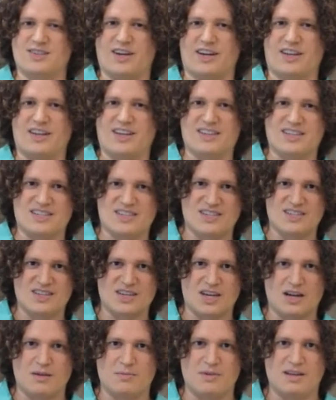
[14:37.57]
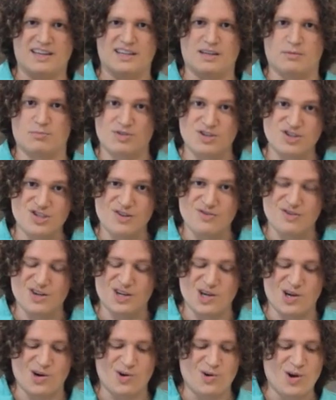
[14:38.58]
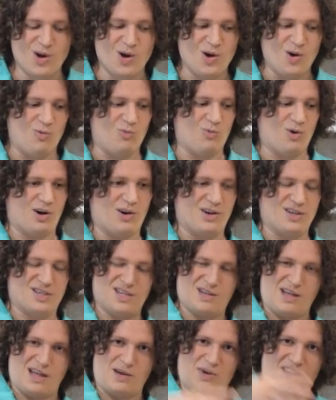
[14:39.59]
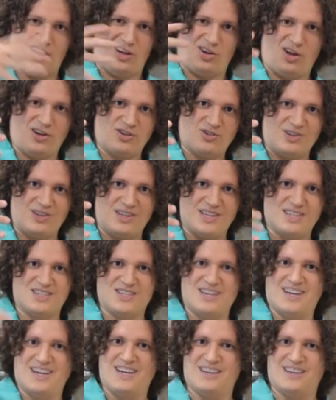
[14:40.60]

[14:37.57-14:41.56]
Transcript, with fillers: Luckily, this isn't gonna be like the brisket video where it seemed like we had a laundry list.